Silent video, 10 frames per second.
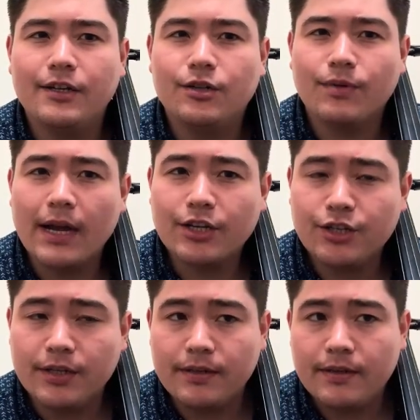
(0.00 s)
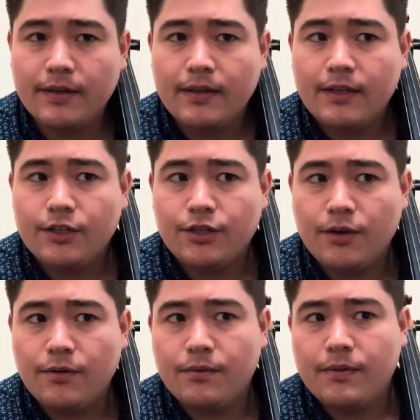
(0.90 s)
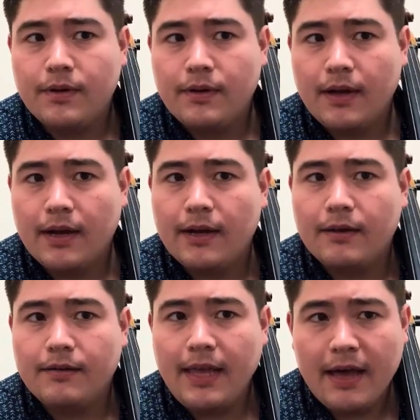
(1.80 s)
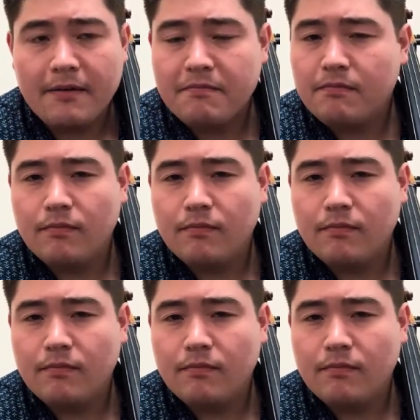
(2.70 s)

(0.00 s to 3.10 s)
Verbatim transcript: direction. So, uh, yeah,